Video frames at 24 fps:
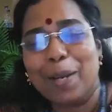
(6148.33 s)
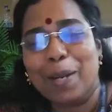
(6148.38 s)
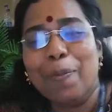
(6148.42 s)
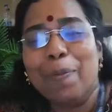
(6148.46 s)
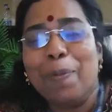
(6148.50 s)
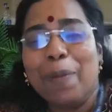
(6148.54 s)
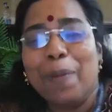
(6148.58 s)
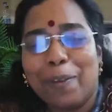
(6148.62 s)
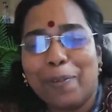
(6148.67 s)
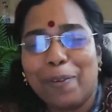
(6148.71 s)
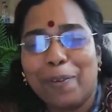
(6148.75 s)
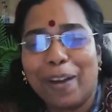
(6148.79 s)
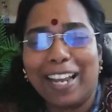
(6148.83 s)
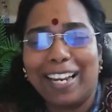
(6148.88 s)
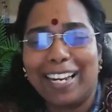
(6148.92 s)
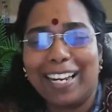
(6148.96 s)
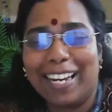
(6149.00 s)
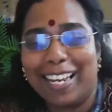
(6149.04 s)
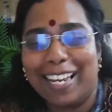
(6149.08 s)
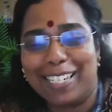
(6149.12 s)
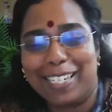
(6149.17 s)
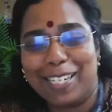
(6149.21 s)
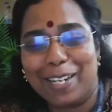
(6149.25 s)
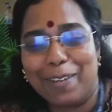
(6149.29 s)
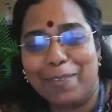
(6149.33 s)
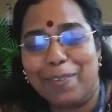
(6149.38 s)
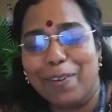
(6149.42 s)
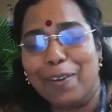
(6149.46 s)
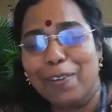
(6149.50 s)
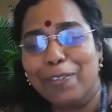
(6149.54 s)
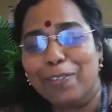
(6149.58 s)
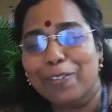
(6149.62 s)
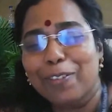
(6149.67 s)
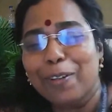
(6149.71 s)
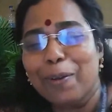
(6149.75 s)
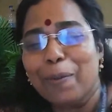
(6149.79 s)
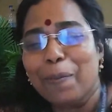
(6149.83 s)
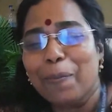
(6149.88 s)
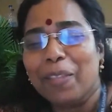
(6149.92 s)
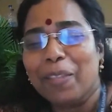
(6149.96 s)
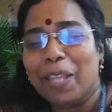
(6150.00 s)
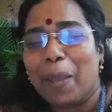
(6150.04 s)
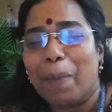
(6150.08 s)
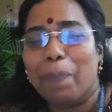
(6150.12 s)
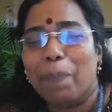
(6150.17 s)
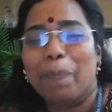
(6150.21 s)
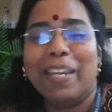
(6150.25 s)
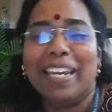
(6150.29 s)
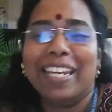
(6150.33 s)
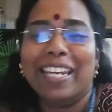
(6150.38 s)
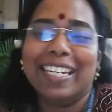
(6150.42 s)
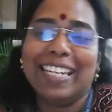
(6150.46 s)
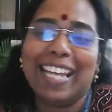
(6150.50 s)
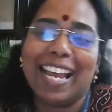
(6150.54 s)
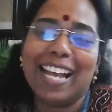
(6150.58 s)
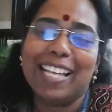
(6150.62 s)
be violative of media's